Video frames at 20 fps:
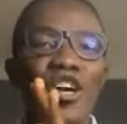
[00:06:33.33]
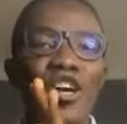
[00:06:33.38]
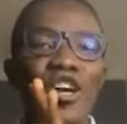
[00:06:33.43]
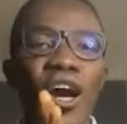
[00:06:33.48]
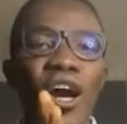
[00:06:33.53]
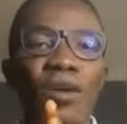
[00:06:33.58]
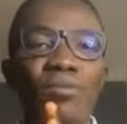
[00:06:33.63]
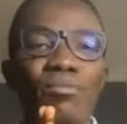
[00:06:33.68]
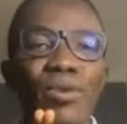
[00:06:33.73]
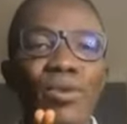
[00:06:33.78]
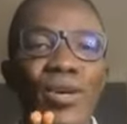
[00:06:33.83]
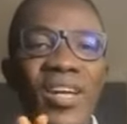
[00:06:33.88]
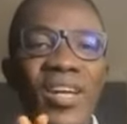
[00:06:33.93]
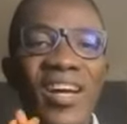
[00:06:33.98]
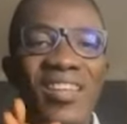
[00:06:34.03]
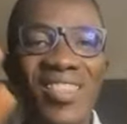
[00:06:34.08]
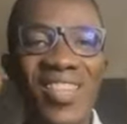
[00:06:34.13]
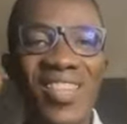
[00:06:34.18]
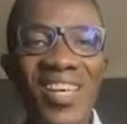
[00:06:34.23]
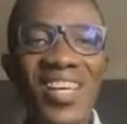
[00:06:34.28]
Uh, but there
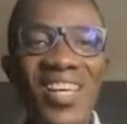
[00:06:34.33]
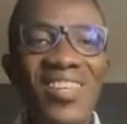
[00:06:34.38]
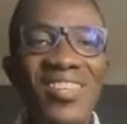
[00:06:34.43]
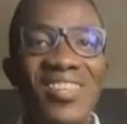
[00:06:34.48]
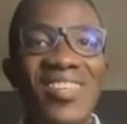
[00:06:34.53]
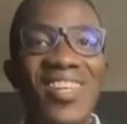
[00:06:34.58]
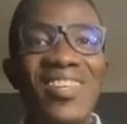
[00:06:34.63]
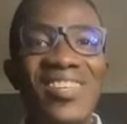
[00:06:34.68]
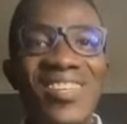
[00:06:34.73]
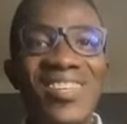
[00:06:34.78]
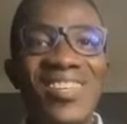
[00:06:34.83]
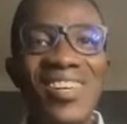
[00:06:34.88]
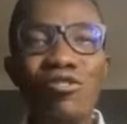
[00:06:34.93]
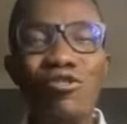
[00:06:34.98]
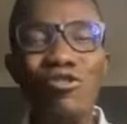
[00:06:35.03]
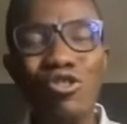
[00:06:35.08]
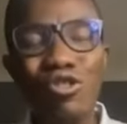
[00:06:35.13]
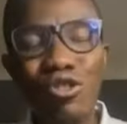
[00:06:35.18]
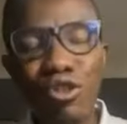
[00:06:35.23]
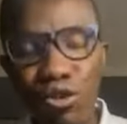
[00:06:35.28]
are things that seek
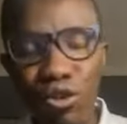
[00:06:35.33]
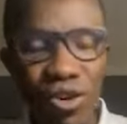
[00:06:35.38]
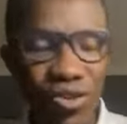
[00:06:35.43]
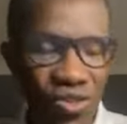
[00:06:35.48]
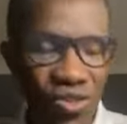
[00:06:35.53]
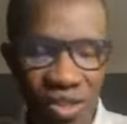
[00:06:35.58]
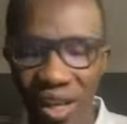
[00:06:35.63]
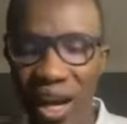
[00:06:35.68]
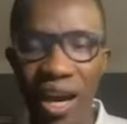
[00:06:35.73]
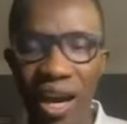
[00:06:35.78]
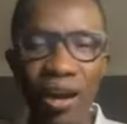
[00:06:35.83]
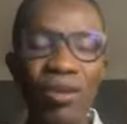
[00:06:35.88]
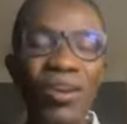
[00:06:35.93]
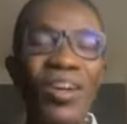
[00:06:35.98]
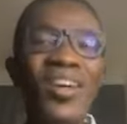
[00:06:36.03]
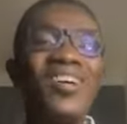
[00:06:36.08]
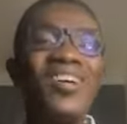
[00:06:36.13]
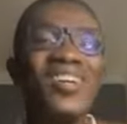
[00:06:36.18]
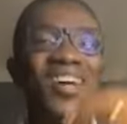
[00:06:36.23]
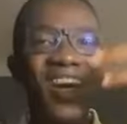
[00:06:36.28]
to slow us down.
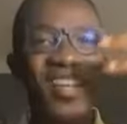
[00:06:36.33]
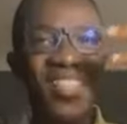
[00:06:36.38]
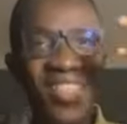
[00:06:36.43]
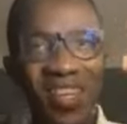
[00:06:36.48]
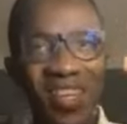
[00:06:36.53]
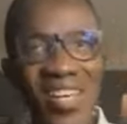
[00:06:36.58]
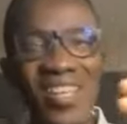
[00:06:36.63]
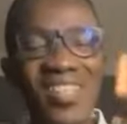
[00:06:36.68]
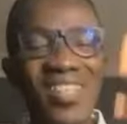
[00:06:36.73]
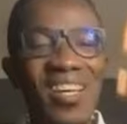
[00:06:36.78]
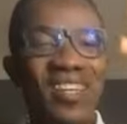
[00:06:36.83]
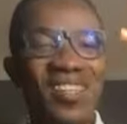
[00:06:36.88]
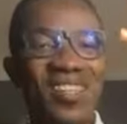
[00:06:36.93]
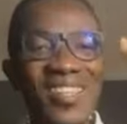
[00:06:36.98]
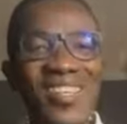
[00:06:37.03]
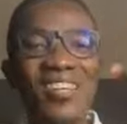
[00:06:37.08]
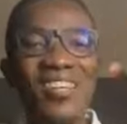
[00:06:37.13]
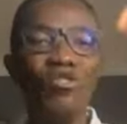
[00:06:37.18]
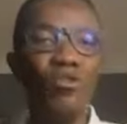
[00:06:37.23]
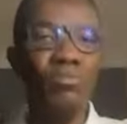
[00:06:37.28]
There are things that
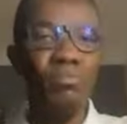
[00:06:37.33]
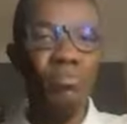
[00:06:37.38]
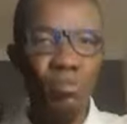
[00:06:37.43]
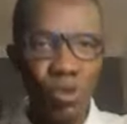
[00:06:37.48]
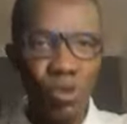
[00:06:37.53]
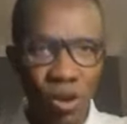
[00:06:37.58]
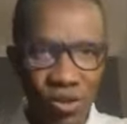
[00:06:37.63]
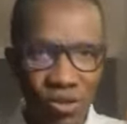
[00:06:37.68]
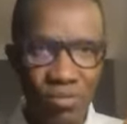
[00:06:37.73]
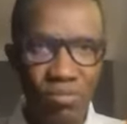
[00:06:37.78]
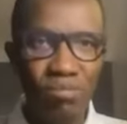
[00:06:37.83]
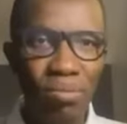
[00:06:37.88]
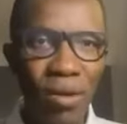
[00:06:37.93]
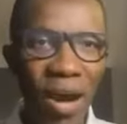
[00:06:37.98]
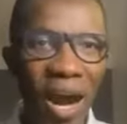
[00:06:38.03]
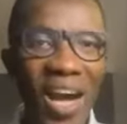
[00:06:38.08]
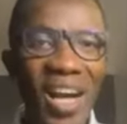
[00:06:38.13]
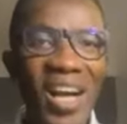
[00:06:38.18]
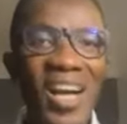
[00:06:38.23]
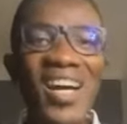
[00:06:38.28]
seek to pull us
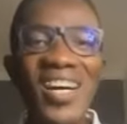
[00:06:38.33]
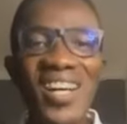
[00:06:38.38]
back.